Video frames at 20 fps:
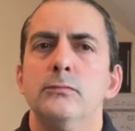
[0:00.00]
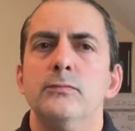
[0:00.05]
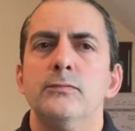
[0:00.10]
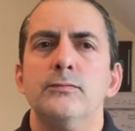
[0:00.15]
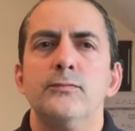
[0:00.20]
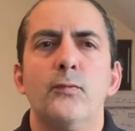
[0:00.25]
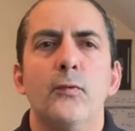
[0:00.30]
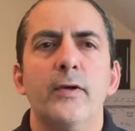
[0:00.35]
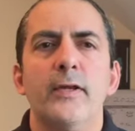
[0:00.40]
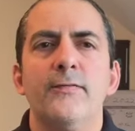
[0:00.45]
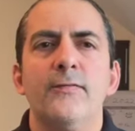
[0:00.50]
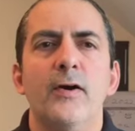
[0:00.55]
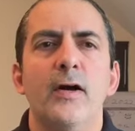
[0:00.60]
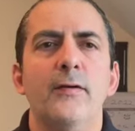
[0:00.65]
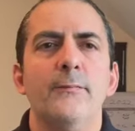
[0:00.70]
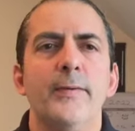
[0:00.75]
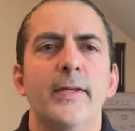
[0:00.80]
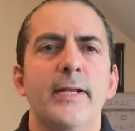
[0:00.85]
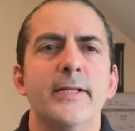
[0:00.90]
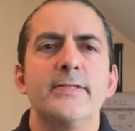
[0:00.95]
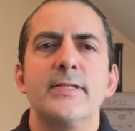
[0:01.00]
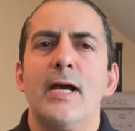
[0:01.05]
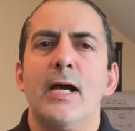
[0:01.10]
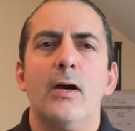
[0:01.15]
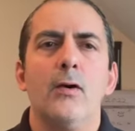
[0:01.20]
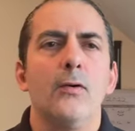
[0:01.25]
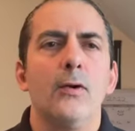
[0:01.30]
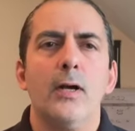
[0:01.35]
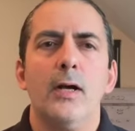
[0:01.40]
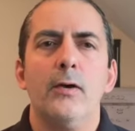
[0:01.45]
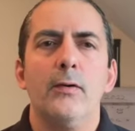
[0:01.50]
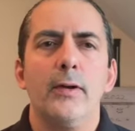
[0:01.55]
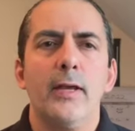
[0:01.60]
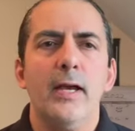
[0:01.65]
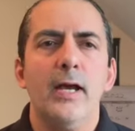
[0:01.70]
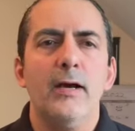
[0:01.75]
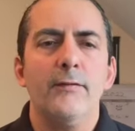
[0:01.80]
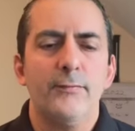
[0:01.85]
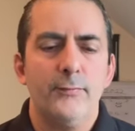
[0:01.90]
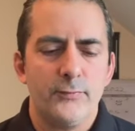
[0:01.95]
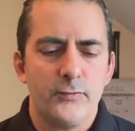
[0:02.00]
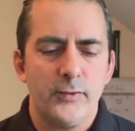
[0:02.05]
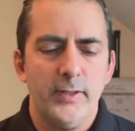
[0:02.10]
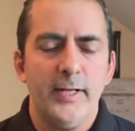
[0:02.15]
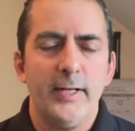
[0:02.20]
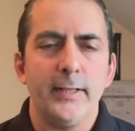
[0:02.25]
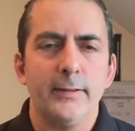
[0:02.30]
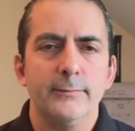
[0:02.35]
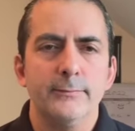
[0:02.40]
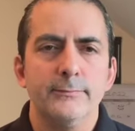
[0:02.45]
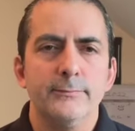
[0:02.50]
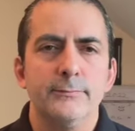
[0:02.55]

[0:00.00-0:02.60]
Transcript: 45 minutes, hour and a half of training.